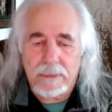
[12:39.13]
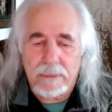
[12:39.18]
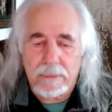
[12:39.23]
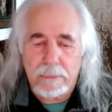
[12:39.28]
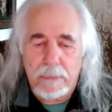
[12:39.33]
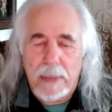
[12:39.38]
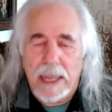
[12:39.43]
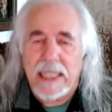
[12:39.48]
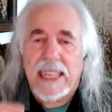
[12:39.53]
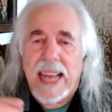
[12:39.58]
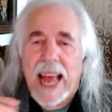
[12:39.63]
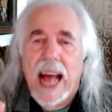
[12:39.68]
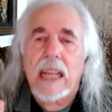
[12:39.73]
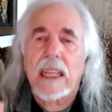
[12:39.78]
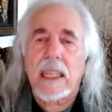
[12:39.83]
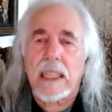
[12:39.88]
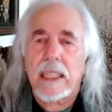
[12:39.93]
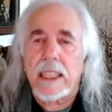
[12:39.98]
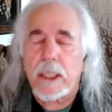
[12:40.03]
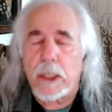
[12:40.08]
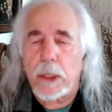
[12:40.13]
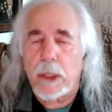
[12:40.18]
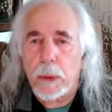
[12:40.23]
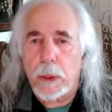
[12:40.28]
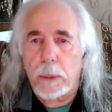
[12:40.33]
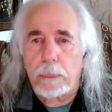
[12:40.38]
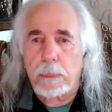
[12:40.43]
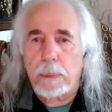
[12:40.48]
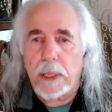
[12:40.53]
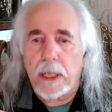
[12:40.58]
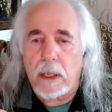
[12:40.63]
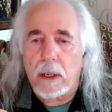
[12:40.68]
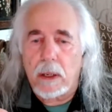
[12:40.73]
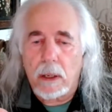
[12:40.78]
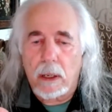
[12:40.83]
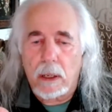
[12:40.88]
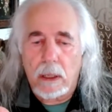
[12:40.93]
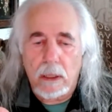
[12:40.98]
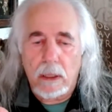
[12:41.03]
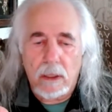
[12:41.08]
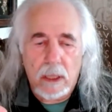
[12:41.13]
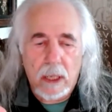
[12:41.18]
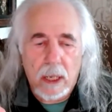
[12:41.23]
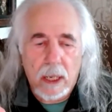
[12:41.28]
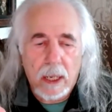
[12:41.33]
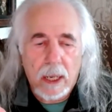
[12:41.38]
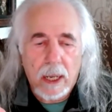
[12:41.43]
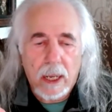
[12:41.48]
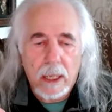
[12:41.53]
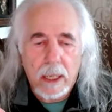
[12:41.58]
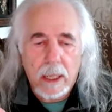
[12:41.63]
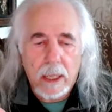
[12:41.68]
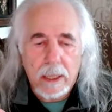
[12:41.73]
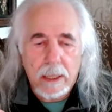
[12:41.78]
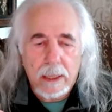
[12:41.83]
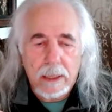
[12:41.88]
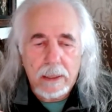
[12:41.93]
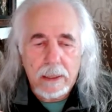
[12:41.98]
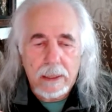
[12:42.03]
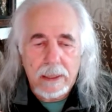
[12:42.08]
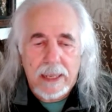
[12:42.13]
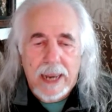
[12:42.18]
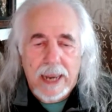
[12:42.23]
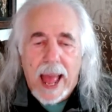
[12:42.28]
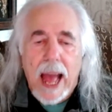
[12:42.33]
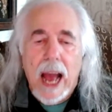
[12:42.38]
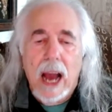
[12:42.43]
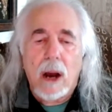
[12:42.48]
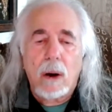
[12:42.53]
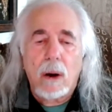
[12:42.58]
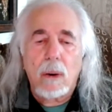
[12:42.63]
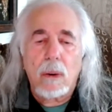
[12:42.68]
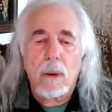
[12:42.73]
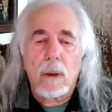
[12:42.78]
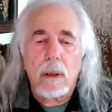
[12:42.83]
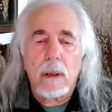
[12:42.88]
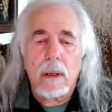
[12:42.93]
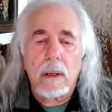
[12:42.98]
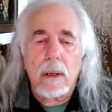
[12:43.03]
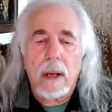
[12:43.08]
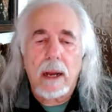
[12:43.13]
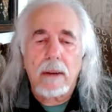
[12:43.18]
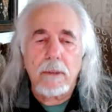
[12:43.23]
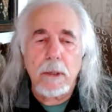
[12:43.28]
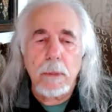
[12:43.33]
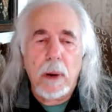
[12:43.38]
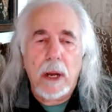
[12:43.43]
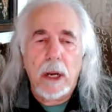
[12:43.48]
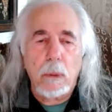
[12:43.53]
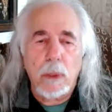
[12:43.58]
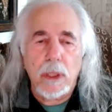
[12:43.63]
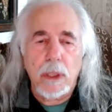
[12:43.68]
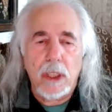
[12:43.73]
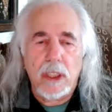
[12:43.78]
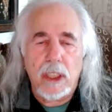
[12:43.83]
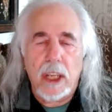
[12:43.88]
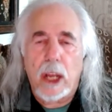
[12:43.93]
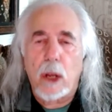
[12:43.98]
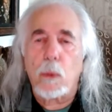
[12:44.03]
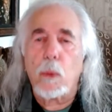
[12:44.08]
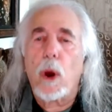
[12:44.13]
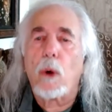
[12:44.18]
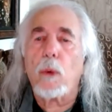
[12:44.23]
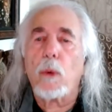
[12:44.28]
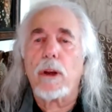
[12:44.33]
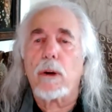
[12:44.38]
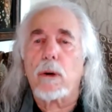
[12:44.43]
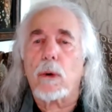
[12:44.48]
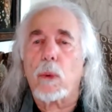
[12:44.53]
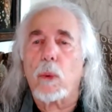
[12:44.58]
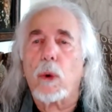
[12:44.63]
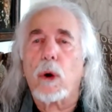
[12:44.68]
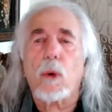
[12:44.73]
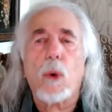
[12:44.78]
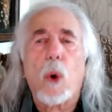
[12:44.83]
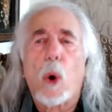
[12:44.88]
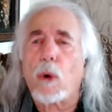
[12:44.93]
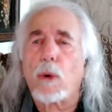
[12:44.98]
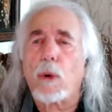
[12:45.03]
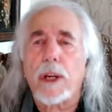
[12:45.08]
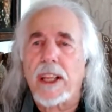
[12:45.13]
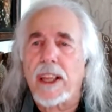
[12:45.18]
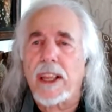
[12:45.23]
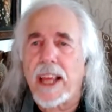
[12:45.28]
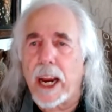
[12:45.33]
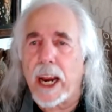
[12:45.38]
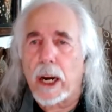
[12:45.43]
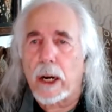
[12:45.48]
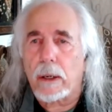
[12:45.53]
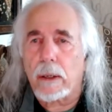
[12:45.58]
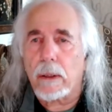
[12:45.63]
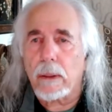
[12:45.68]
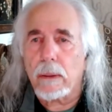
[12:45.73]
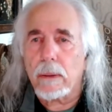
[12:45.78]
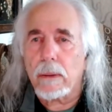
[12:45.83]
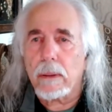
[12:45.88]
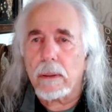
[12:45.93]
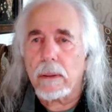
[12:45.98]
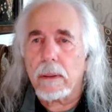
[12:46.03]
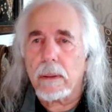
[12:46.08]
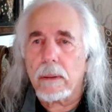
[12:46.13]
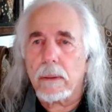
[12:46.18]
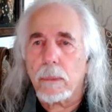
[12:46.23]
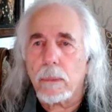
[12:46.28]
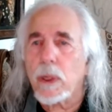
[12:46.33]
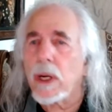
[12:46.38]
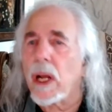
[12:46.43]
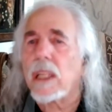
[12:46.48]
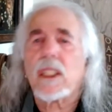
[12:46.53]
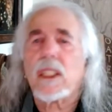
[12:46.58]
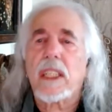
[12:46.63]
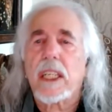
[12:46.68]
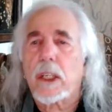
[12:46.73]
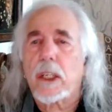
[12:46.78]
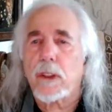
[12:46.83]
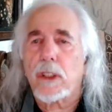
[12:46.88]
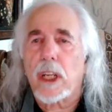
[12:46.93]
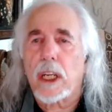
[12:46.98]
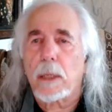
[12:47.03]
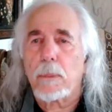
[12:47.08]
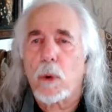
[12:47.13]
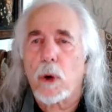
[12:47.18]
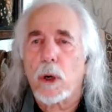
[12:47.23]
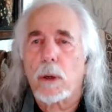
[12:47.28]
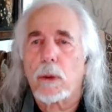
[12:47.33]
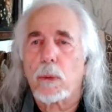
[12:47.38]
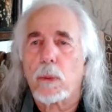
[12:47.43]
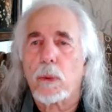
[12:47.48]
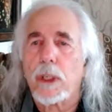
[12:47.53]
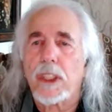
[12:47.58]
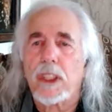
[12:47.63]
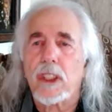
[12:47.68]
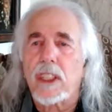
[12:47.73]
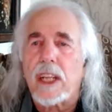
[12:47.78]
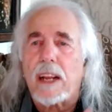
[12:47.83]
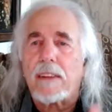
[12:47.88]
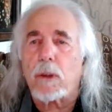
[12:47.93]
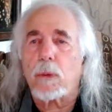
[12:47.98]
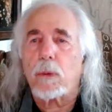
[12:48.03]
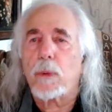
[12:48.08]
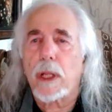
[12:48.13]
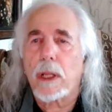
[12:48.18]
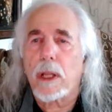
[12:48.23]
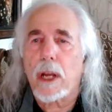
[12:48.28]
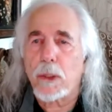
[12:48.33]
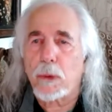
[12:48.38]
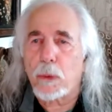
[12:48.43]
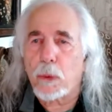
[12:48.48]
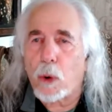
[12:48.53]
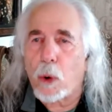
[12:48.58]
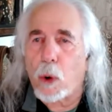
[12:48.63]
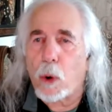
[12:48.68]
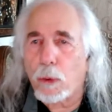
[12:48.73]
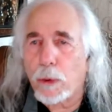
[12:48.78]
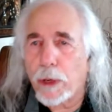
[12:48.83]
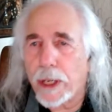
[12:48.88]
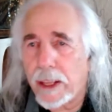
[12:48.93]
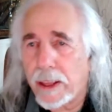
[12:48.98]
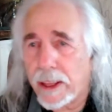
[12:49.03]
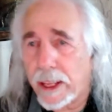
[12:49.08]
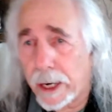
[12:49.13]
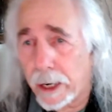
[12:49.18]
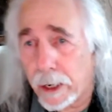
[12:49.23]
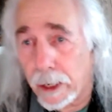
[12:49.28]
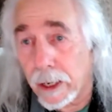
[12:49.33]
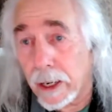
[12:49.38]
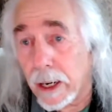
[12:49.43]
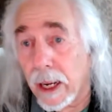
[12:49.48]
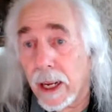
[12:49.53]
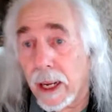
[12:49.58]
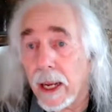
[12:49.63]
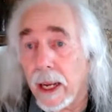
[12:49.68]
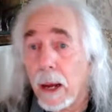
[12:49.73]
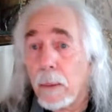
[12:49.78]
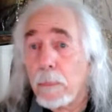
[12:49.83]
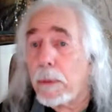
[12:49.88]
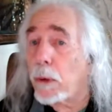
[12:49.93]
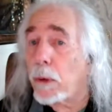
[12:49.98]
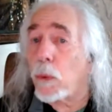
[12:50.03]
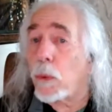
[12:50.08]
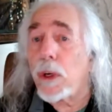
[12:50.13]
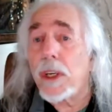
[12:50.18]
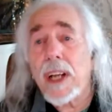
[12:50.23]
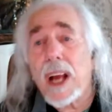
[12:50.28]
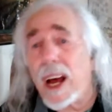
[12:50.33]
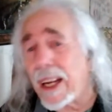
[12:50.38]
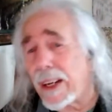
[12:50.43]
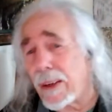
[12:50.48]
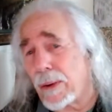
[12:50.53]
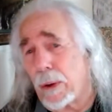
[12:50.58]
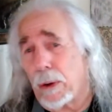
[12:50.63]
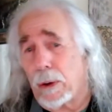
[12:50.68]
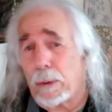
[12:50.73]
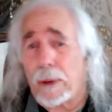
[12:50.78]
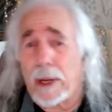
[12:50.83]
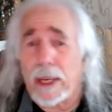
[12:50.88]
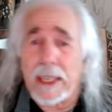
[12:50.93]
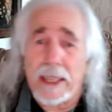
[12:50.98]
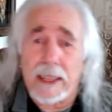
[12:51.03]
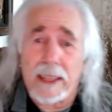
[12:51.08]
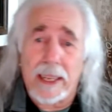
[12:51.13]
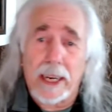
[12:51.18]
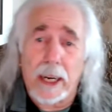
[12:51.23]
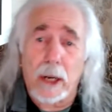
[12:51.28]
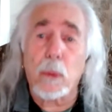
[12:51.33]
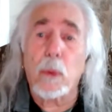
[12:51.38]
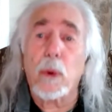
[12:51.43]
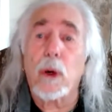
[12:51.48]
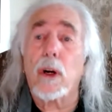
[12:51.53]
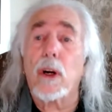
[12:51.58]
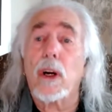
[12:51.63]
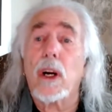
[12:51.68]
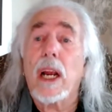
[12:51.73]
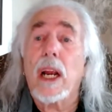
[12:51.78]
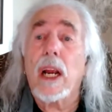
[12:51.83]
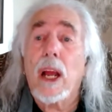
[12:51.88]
mentality to it because now everybody wants to say, well, we're already there. We're not seekers anymore. We just have to realize we're already there. But we're not already there. We're